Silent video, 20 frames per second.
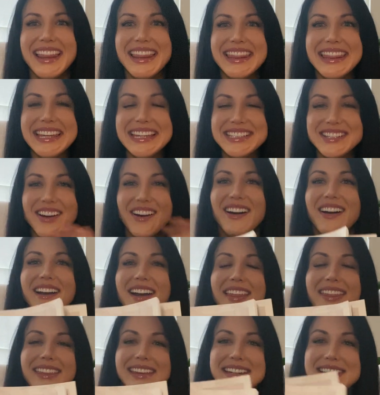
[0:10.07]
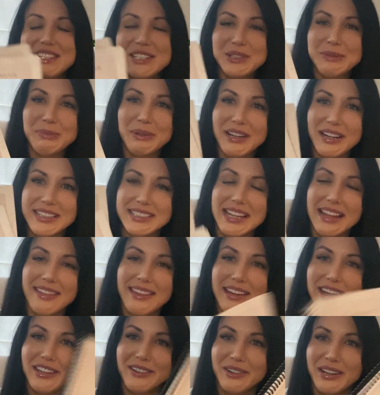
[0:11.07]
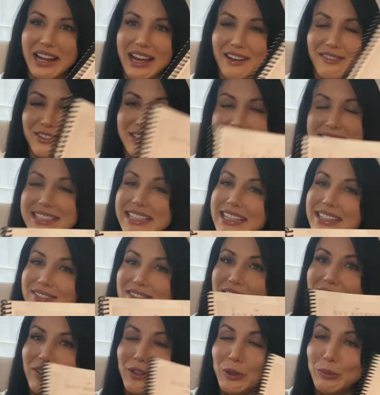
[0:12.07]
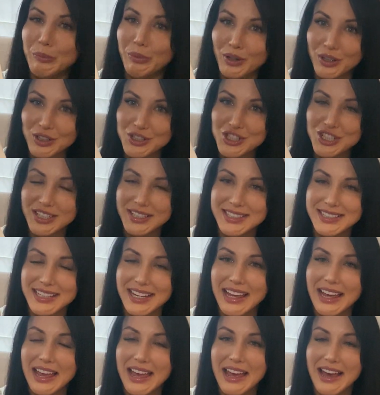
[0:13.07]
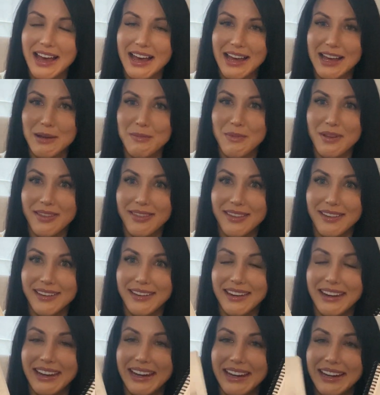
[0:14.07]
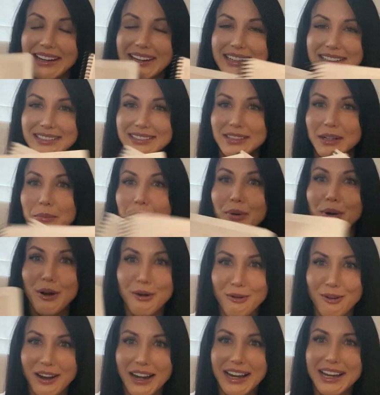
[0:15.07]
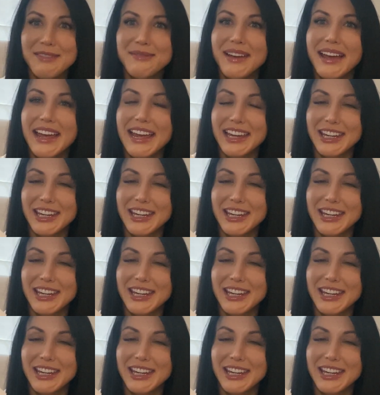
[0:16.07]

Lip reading: These are the two books that you would have received if you purchased the program.